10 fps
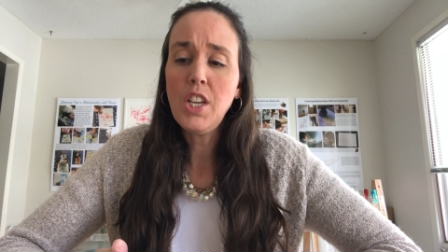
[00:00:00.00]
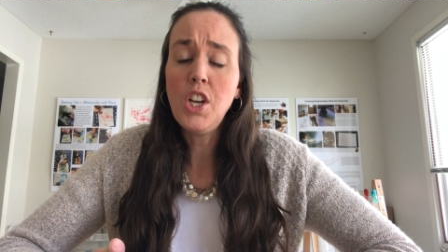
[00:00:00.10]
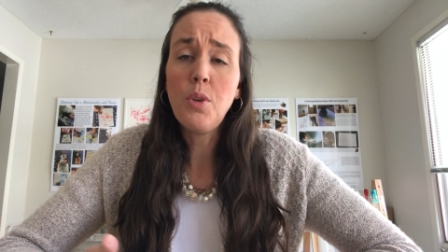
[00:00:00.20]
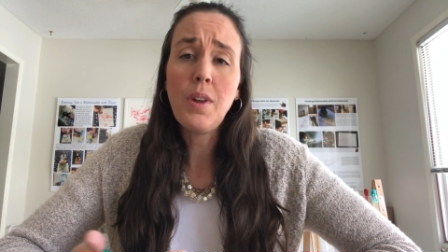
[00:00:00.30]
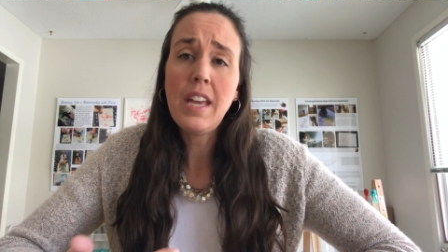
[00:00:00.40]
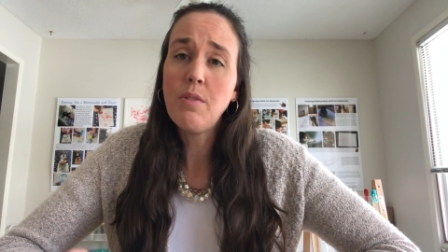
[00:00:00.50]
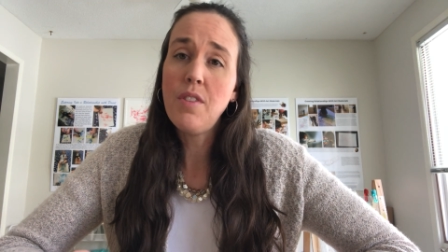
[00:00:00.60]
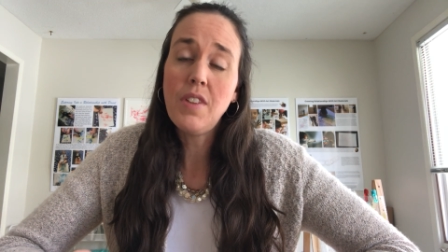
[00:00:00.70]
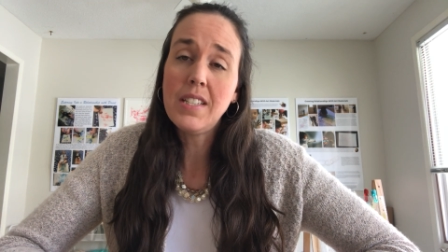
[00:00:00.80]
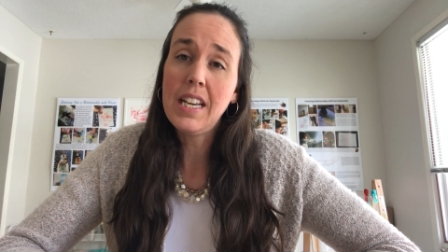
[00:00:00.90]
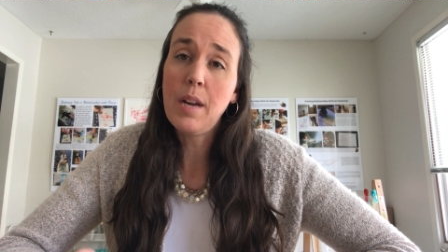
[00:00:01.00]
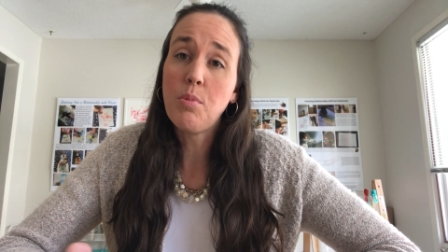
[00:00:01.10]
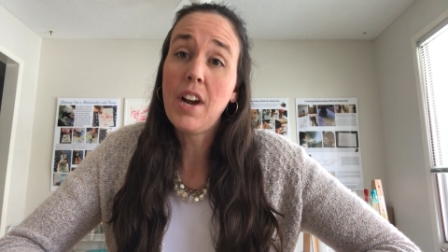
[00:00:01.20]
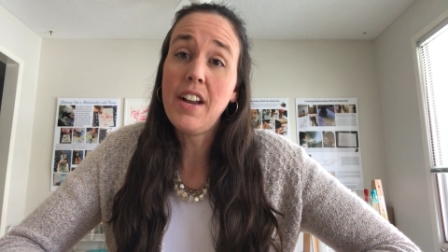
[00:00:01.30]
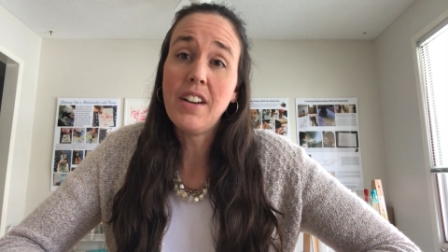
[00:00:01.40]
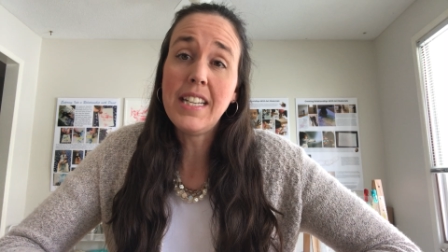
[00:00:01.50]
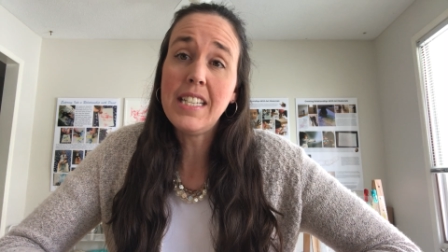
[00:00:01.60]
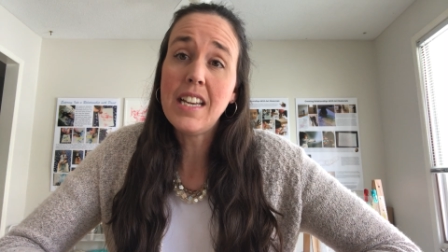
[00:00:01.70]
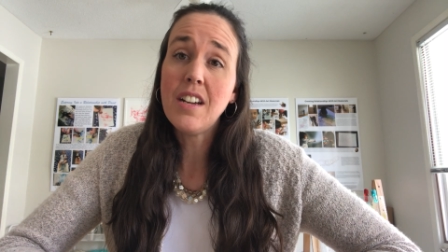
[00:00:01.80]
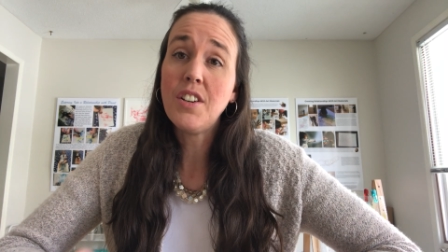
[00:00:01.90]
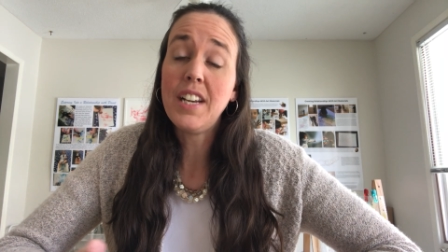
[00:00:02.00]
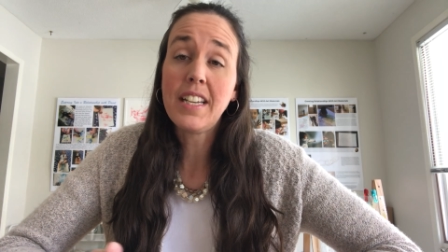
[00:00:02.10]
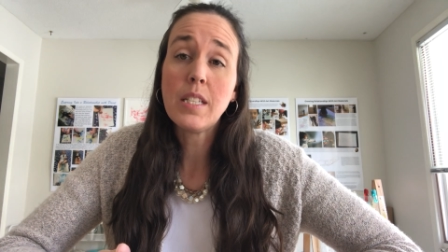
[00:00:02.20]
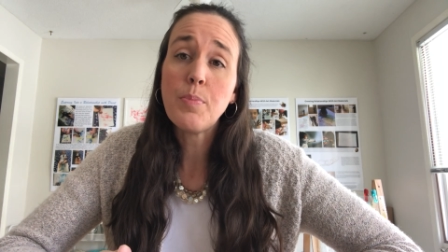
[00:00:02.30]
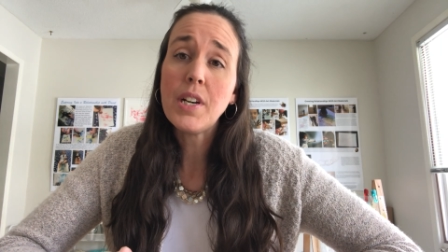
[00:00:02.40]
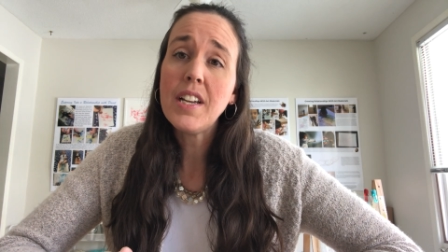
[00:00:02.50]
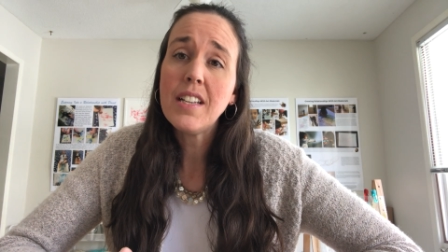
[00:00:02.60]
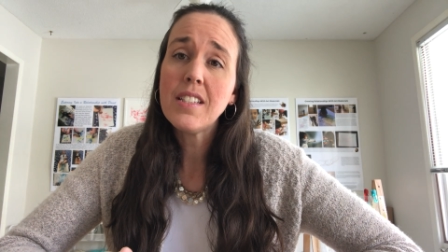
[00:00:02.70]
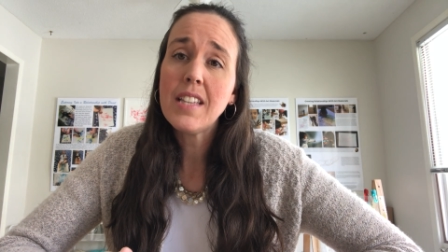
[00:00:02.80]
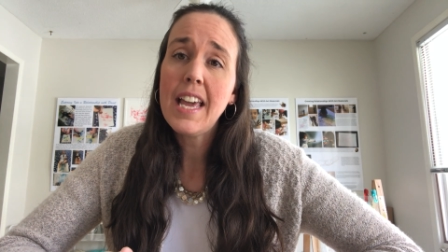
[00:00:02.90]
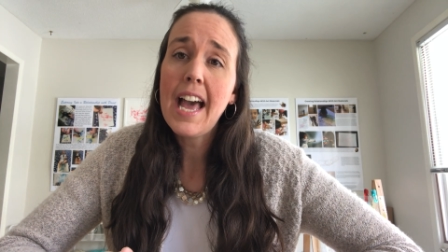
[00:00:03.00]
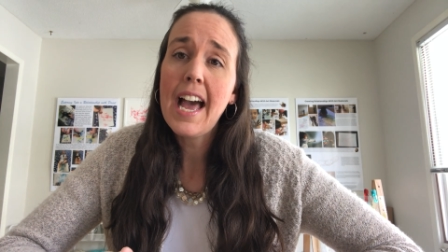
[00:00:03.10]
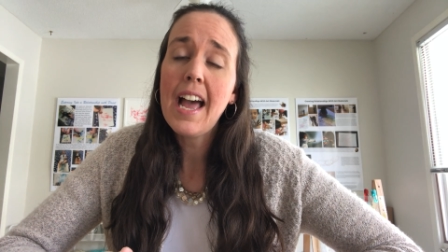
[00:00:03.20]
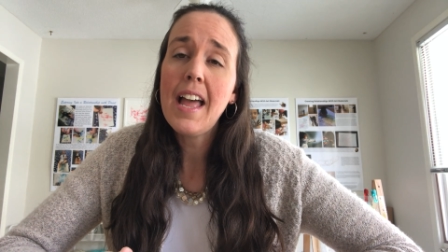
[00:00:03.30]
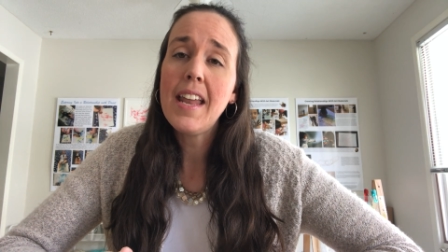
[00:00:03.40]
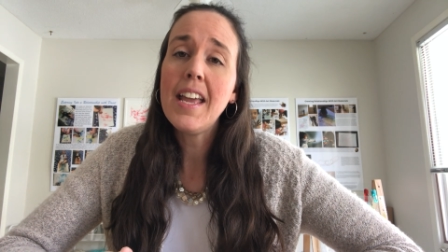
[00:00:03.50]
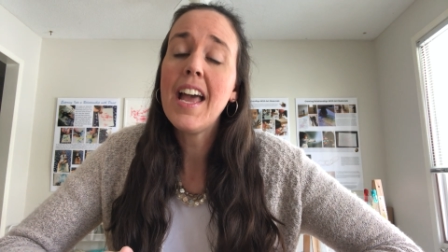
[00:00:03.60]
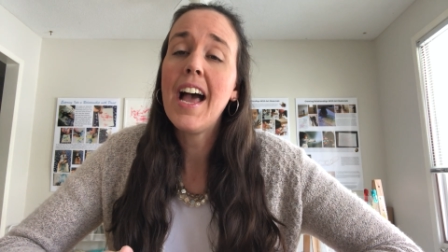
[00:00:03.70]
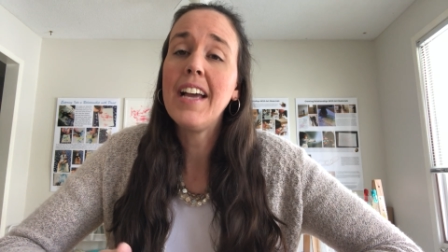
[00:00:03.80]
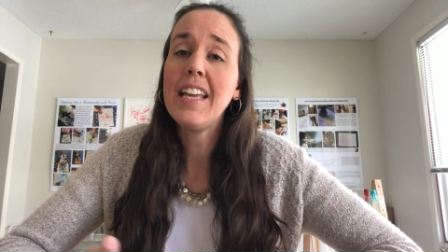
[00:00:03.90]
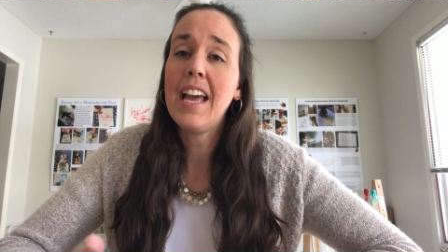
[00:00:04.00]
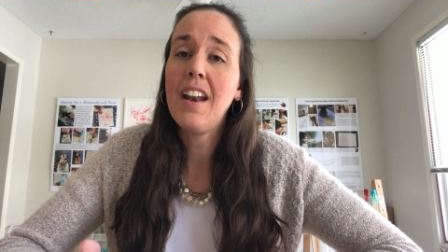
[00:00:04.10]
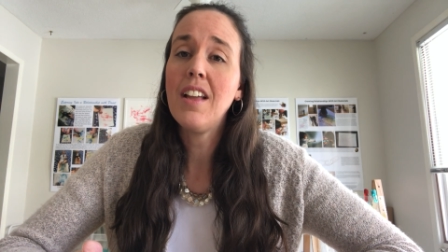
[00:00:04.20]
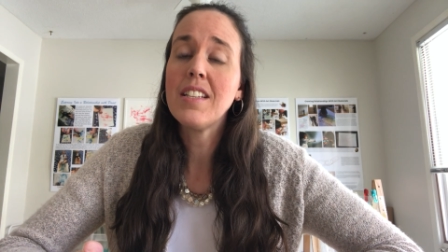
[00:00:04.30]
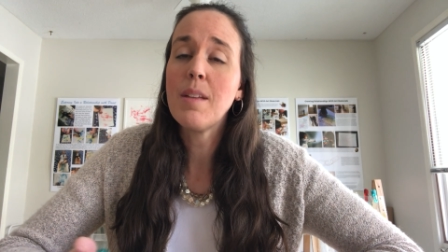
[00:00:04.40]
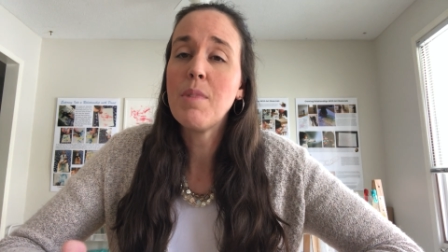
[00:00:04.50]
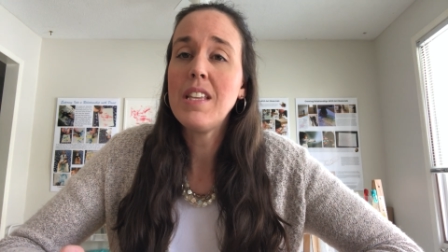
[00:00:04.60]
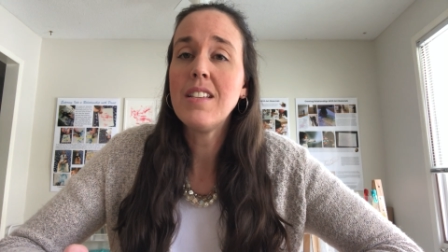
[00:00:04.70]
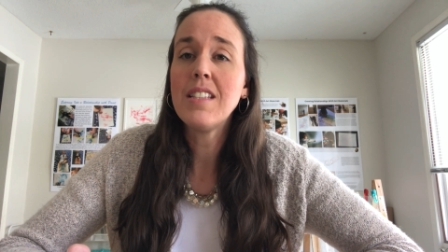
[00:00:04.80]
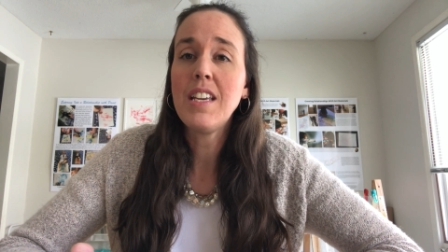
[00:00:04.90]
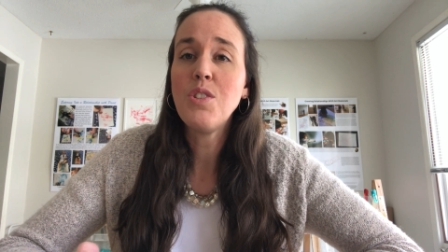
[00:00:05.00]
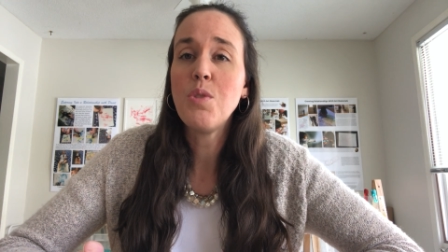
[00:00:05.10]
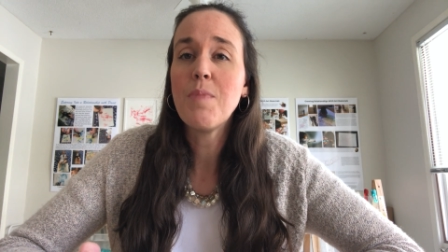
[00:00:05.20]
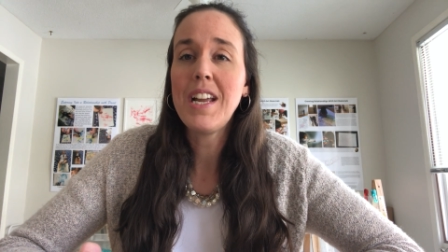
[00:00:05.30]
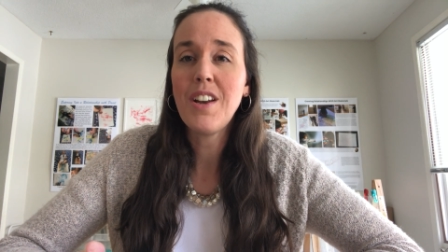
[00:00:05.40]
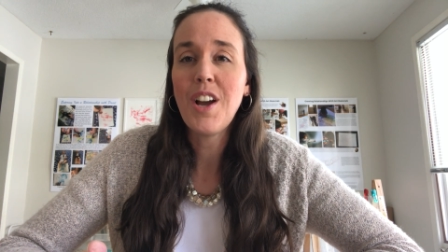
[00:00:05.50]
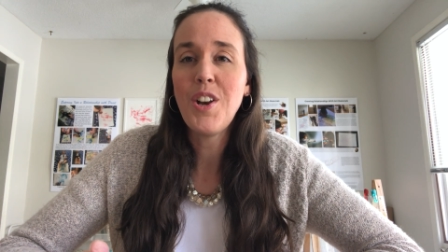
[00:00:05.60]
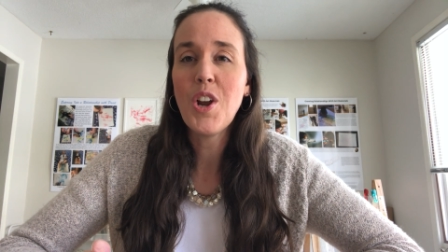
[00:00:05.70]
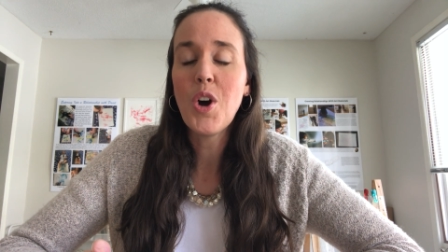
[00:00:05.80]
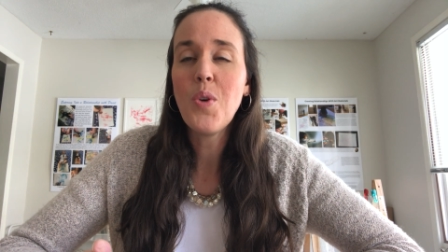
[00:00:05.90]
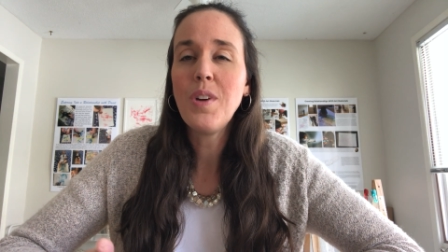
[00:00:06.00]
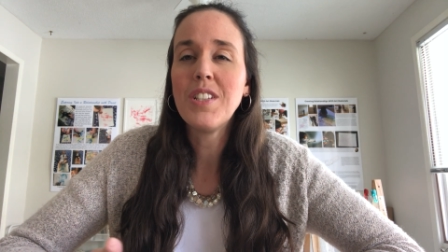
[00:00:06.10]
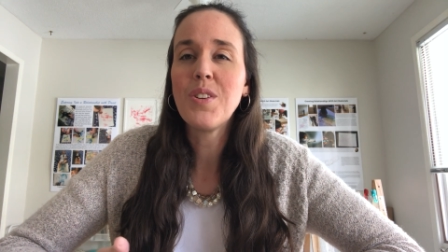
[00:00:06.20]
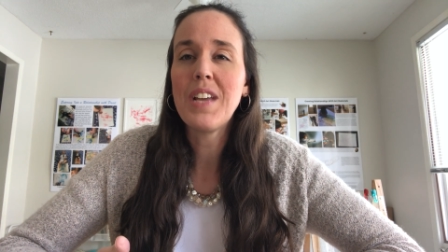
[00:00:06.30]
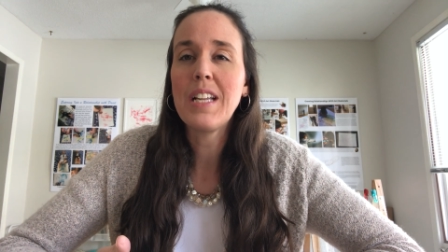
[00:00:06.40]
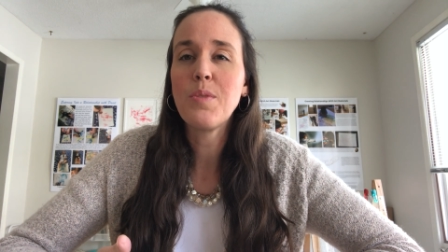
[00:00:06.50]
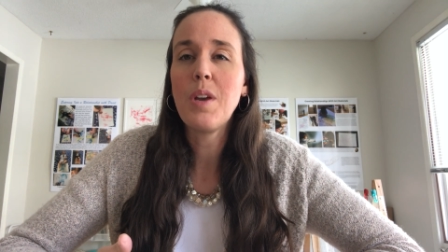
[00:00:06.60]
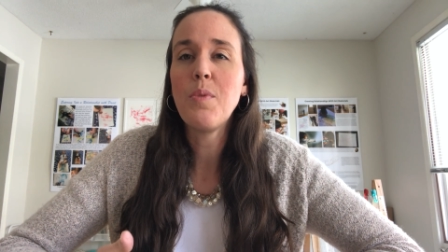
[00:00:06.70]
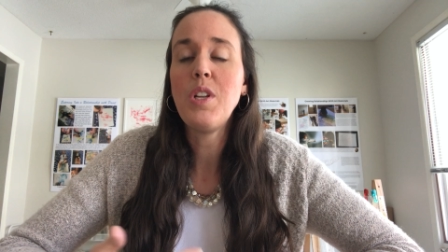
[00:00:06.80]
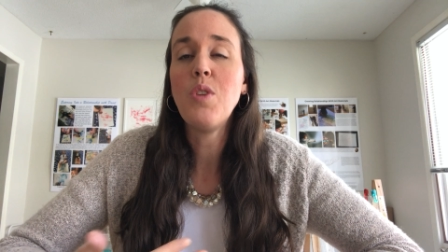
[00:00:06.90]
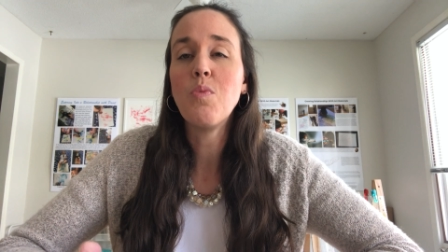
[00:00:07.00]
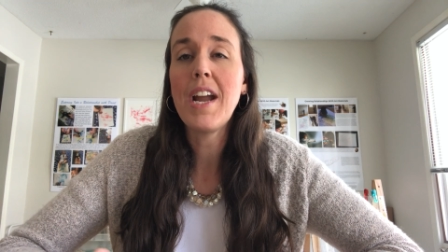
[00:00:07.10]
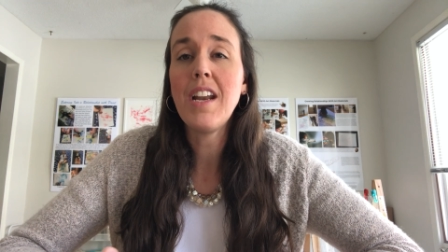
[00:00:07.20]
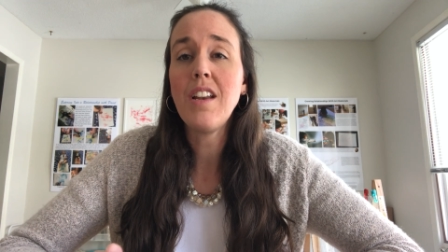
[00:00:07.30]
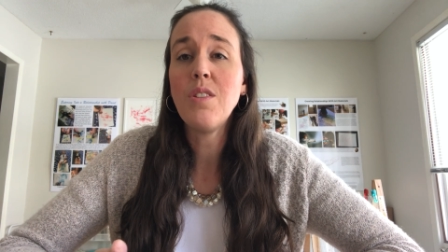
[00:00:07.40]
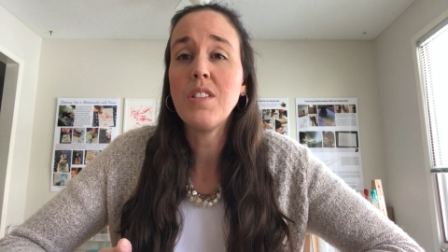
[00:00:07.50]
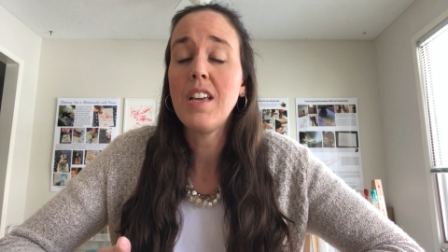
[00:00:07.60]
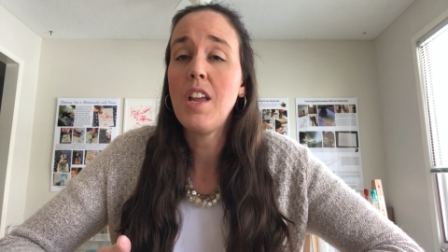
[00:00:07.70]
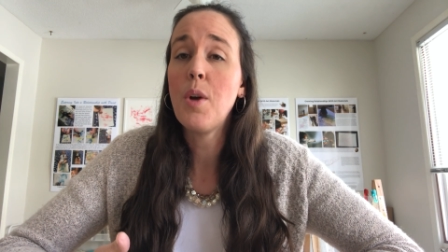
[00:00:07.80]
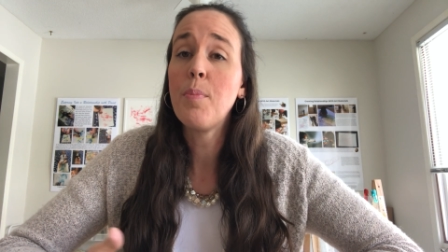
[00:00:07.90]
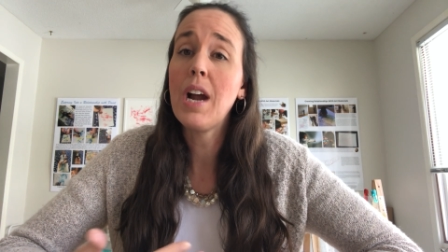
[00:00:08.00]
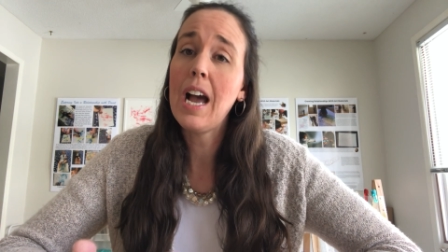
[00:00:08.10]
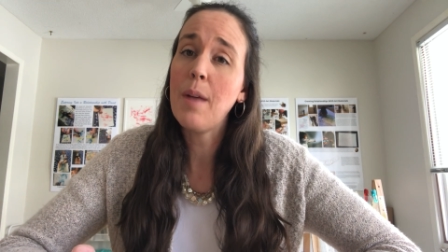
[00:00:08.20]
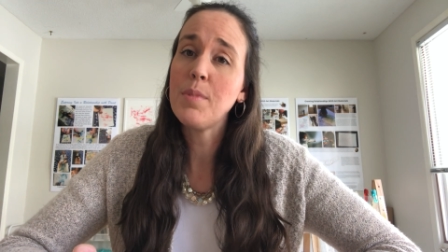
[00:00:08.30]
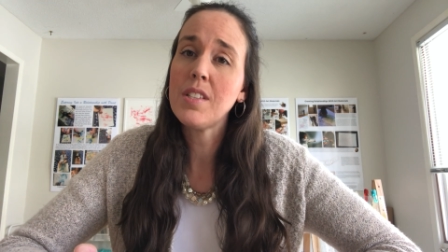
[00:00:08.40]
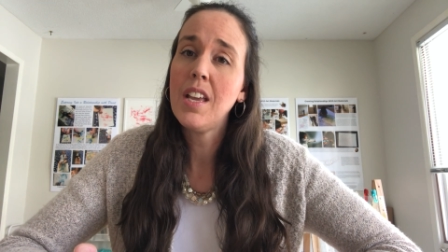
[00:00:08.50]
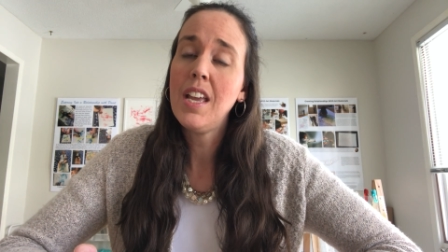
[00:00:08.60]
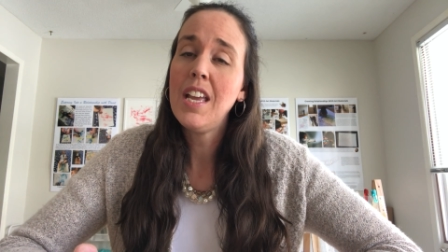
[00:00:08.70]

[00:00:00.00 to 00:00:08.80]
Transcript: Were they revisiting a prior idea or an experience they had? Again, some of these things you might not know, and so that's why when you write it, you say, perhaps